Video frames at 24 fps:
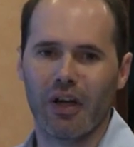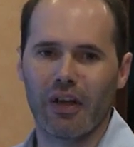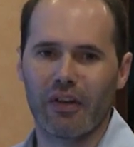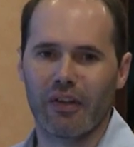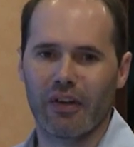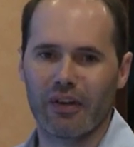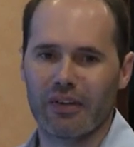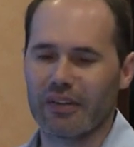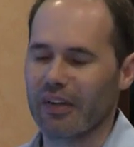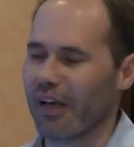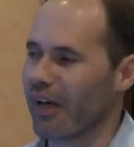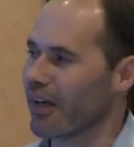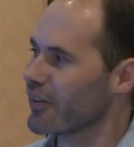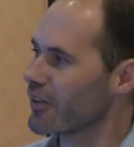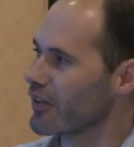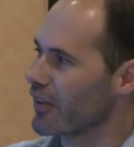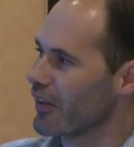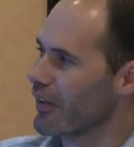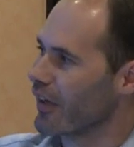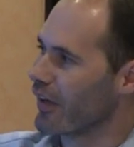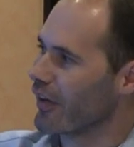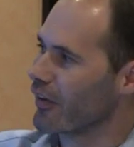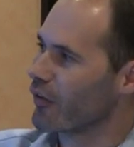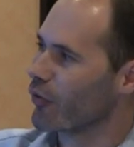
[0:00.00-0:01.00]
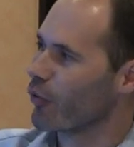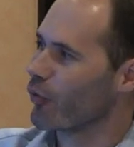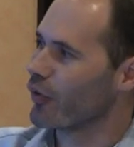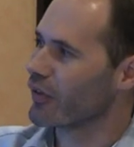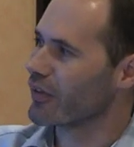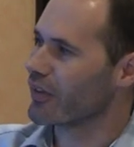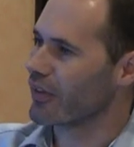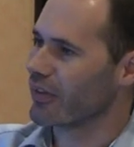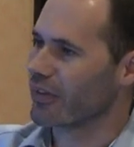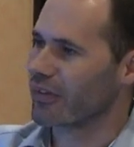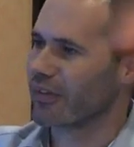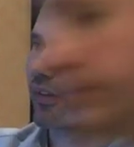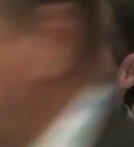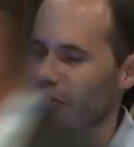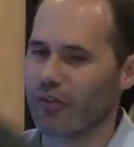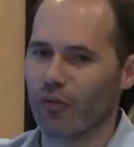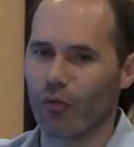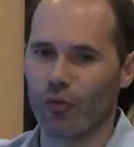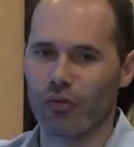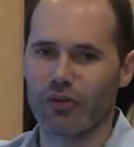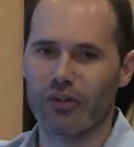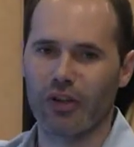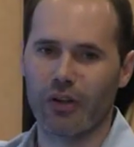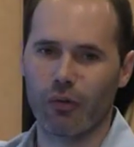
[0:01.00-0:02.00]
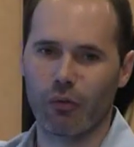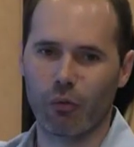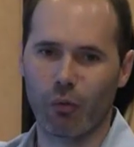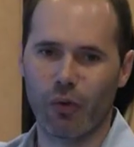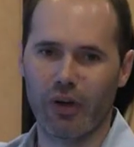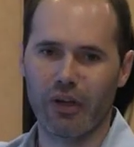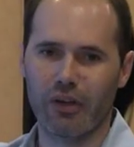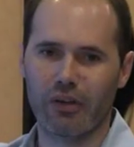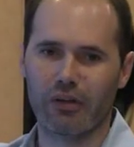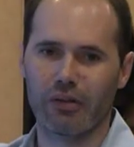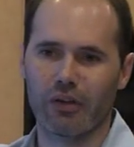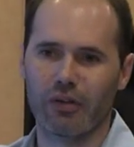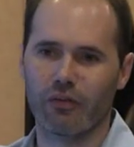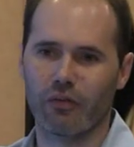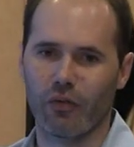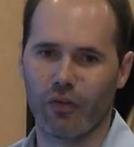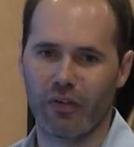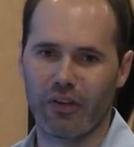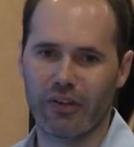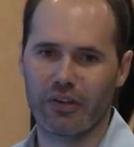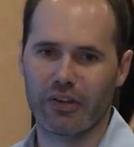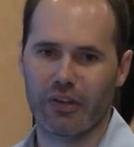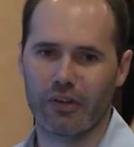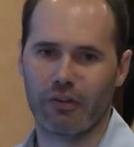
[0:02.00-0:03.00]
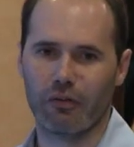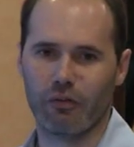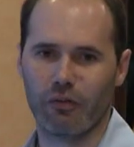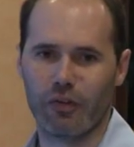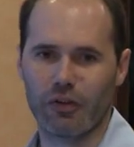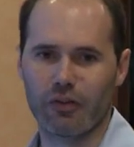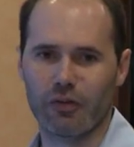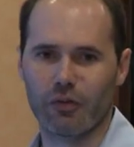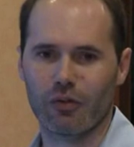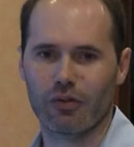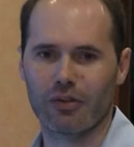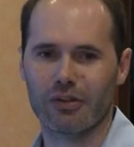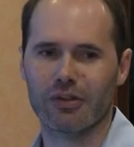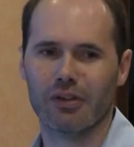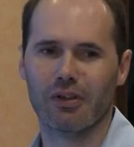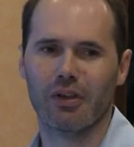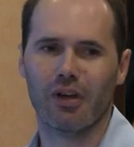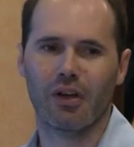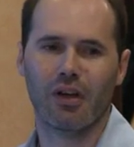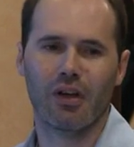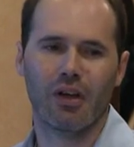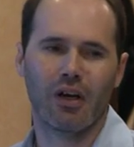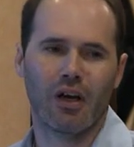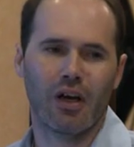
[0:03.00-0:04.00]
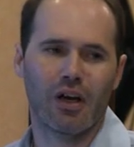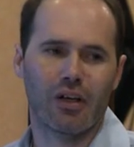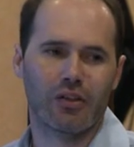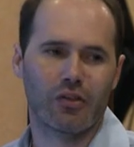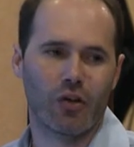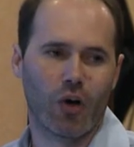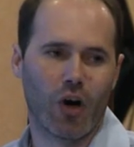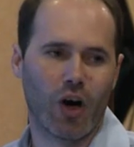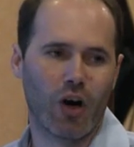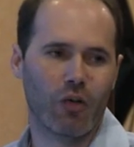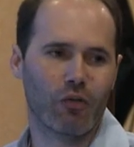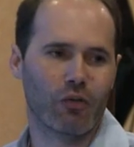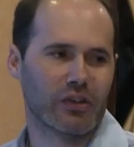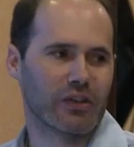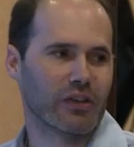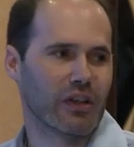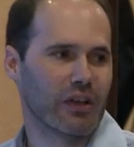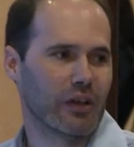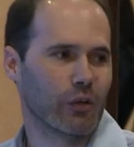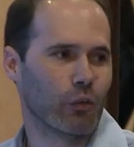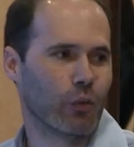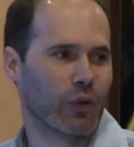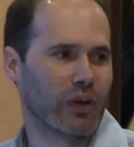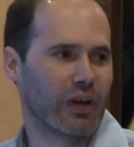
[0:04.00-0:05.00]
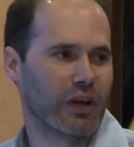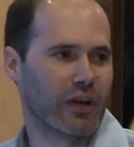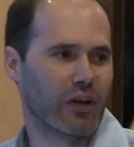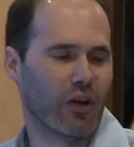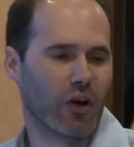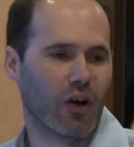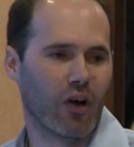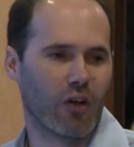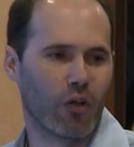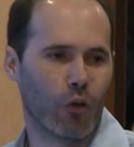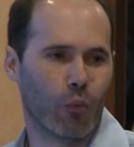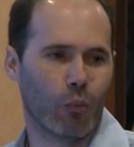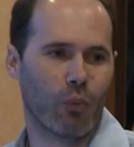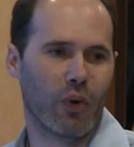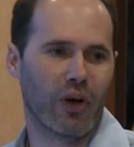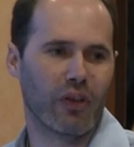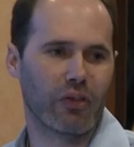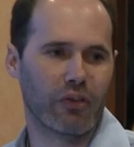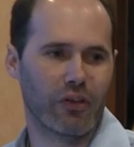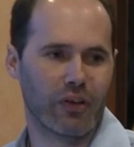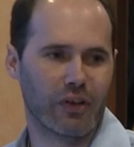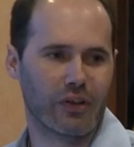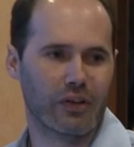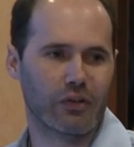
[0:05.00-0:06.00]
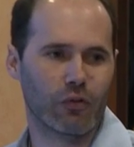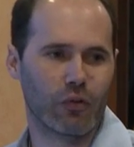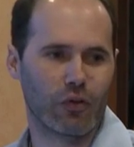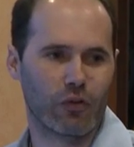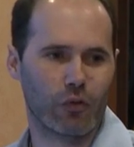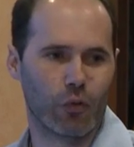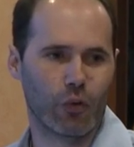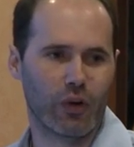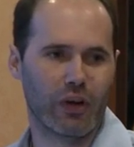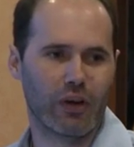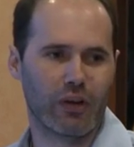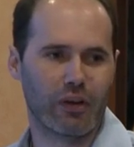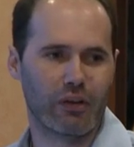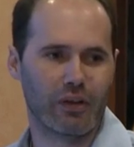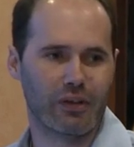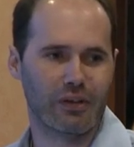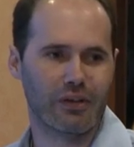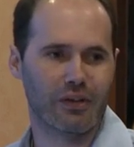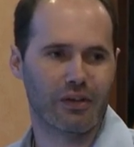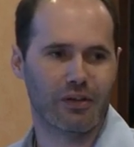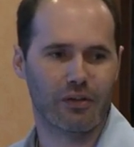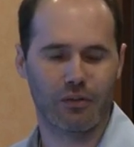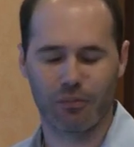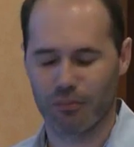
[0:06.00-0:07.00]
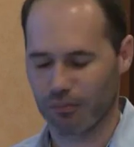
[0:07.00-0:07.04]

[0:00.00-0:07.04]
this actually increases the suicide rate for these individuals. So obviously, we need other methods for treating this.